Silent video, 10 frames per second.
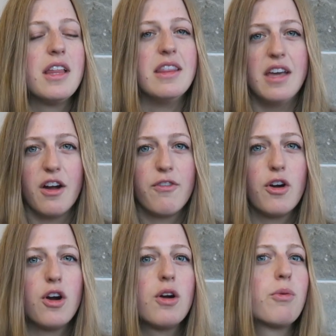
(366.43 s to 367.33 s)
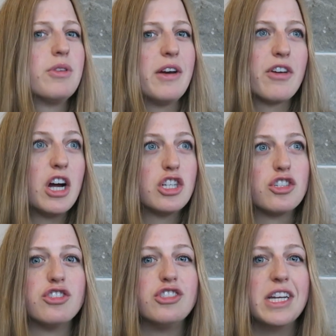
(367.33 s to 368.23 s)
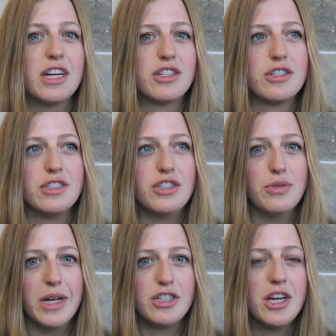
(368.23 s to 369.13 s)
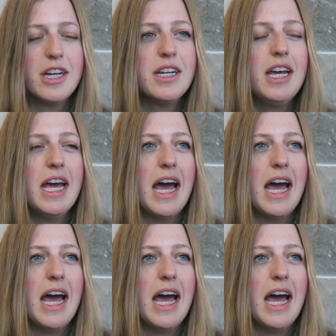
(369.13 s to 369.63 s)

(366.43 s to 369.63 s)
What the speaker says: there for her or will never understand her situation.